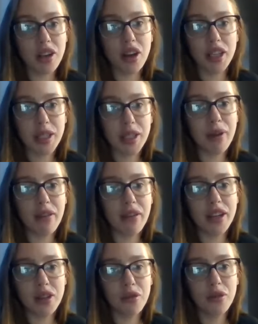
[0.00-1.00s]
our
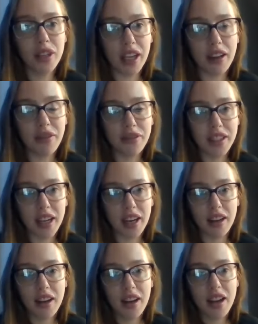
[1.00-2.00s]
spiritual
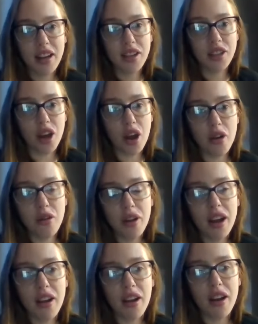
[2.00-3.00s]
gifting. So,
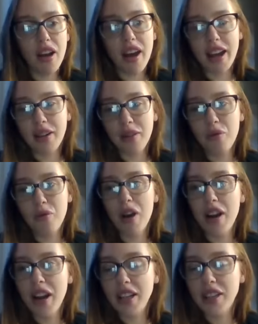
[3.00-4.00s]
like
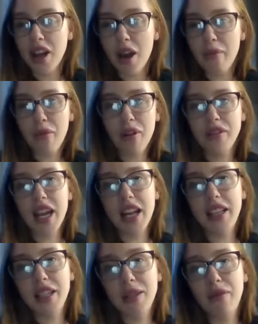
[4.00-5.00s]
an example, I've
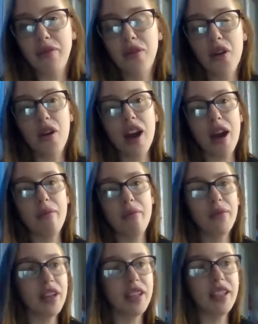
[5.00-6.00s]
shared this before,
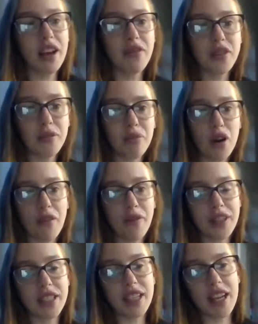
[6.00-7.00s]
the gift of
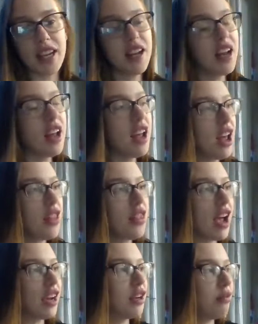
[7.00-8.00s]
prophecy,
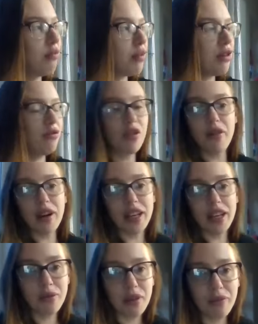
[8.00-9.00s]
that can be
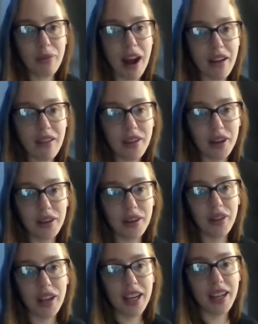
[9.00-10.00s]
ruined with paranoid
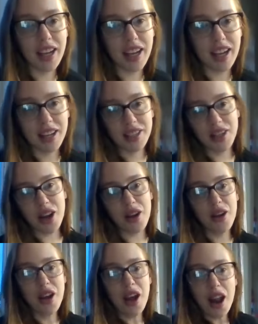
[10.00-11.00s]
thinking.
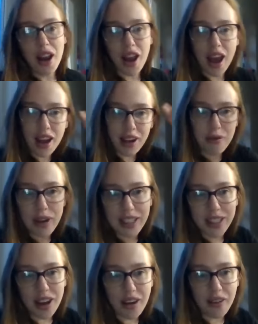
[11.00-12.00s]
So, like, we
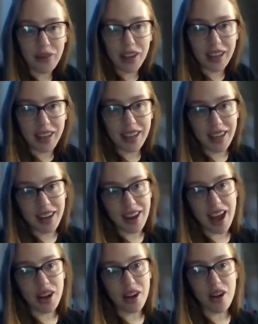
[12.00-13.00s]
start thinking,
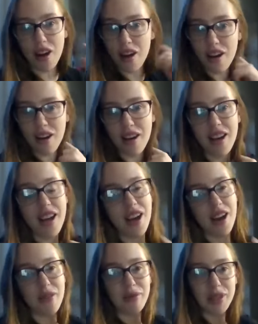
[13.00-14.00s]
like, oh,
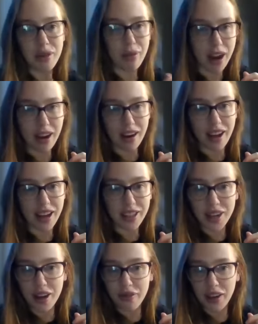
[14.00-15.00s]
I'm so like,
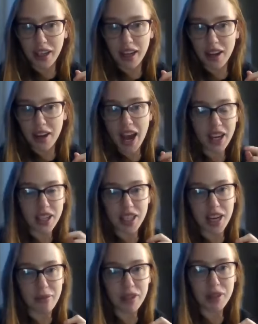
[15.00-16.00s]
start thinking,
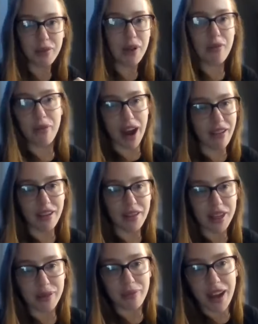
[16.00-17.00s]
actually, I'm just being
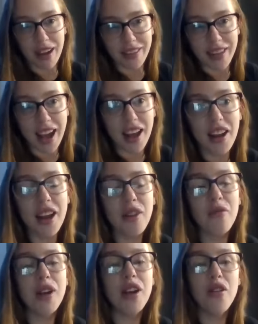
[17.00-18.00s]
paranoid about that. Like,
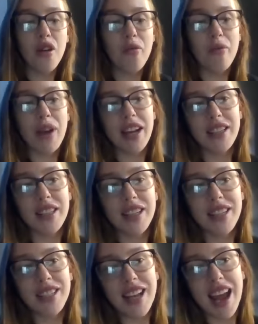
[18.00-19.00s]
we're not meant
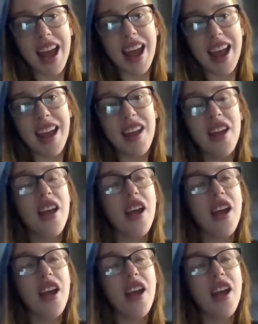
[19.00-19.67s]
to share